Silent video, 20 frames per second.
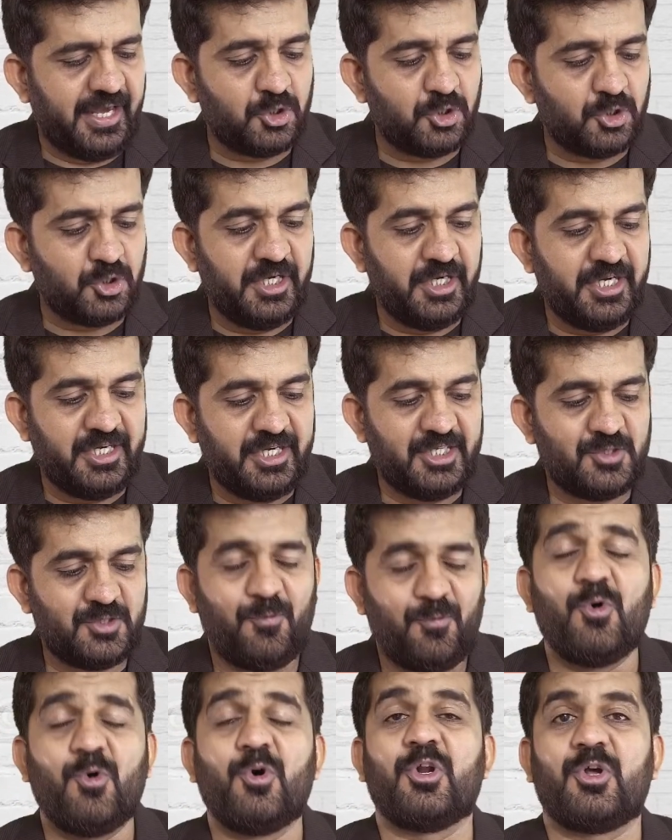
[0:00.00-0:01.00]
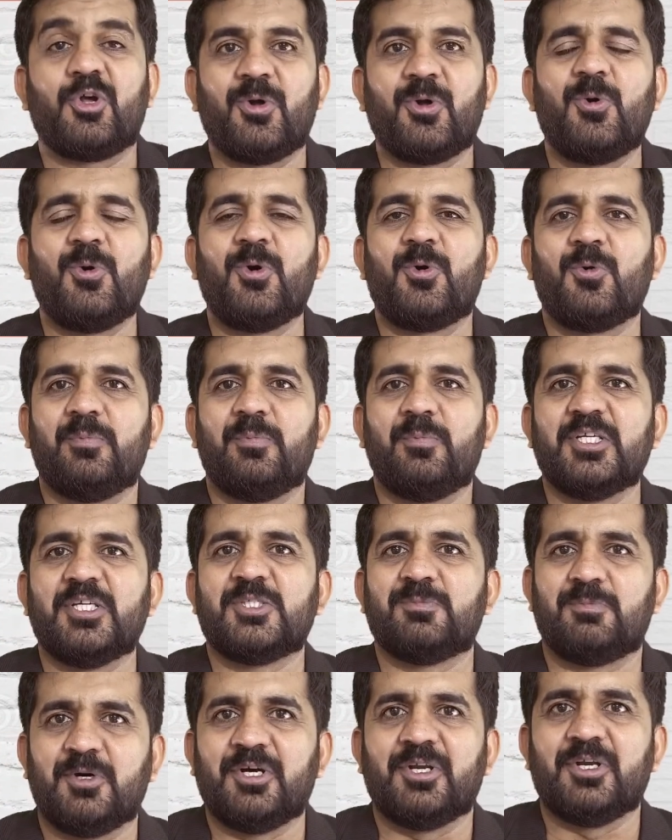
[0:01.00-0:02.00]
Actually, it is 4 crore rupees
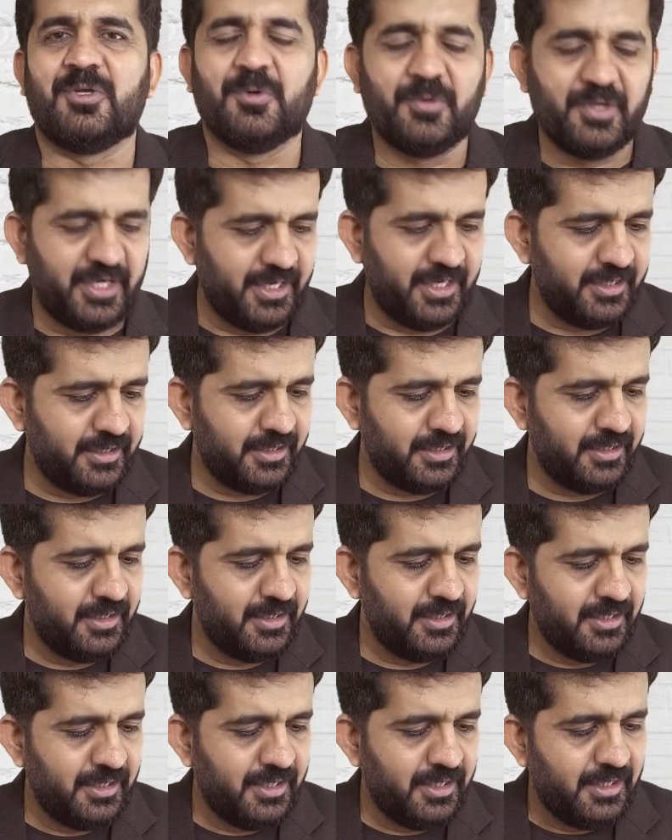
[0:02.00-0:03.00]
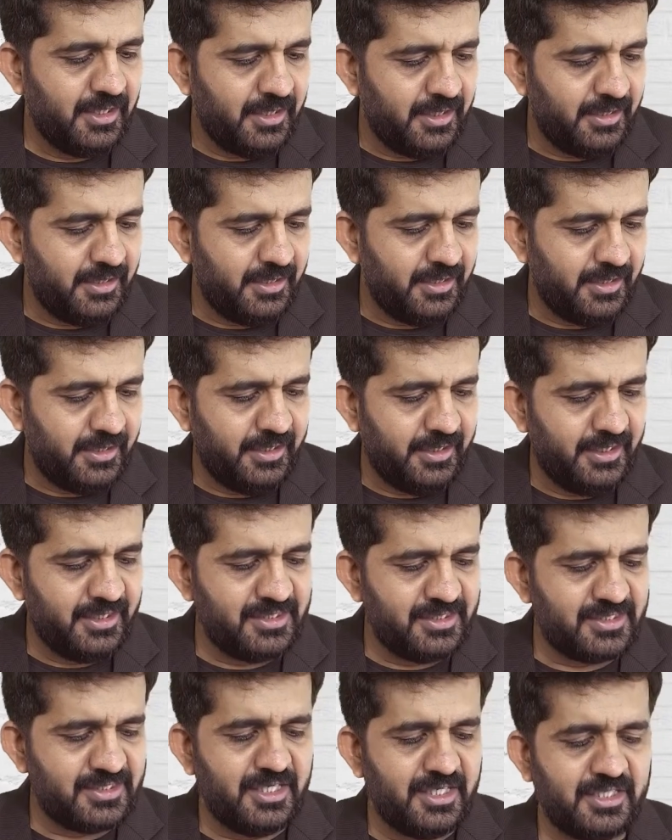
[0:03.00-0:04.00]
per unit
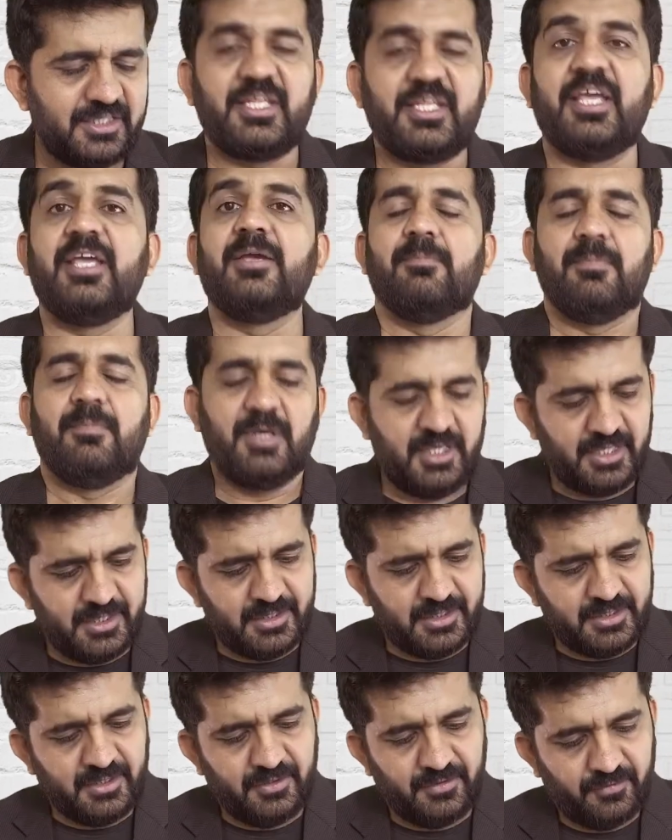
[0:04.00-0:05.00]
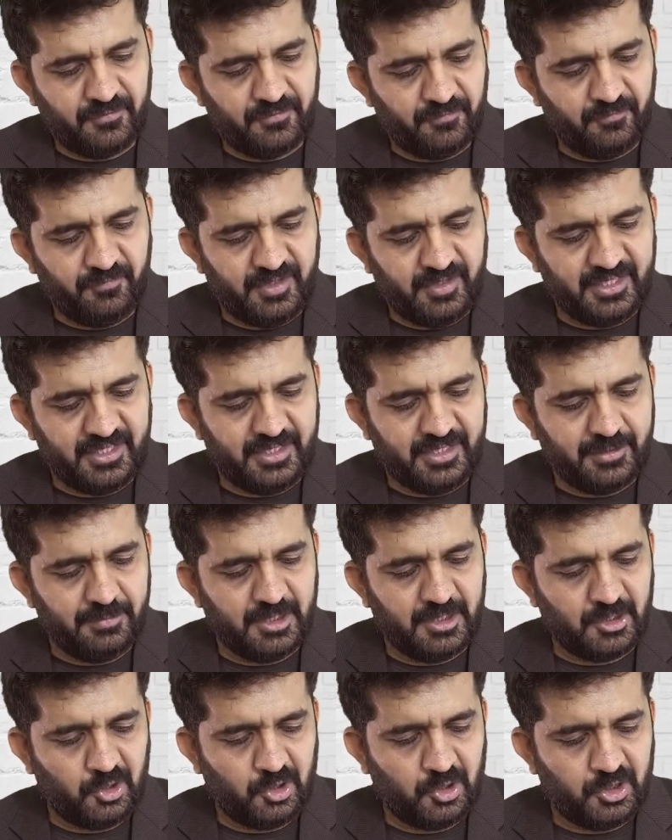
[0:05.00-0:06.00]
is nothing but
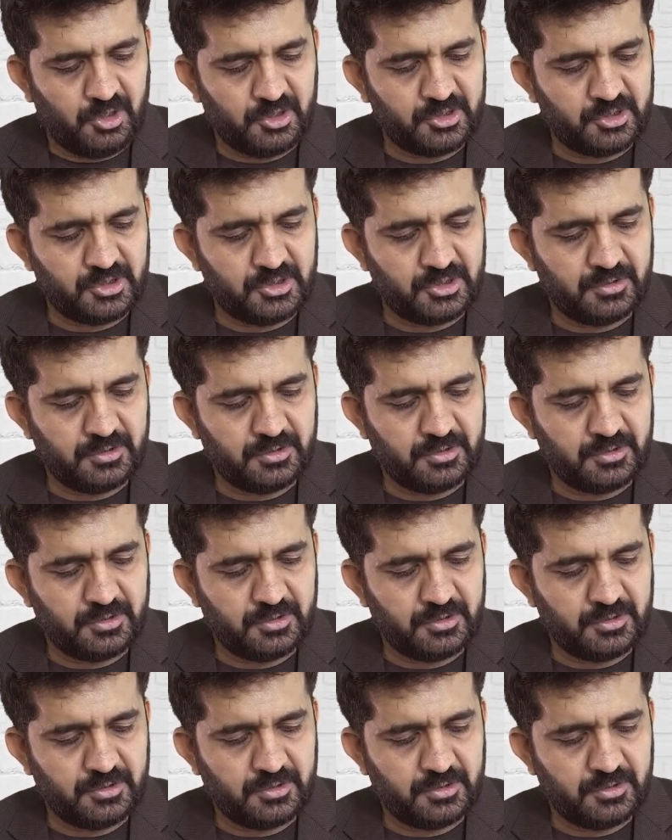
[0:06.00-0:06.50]
variable cost.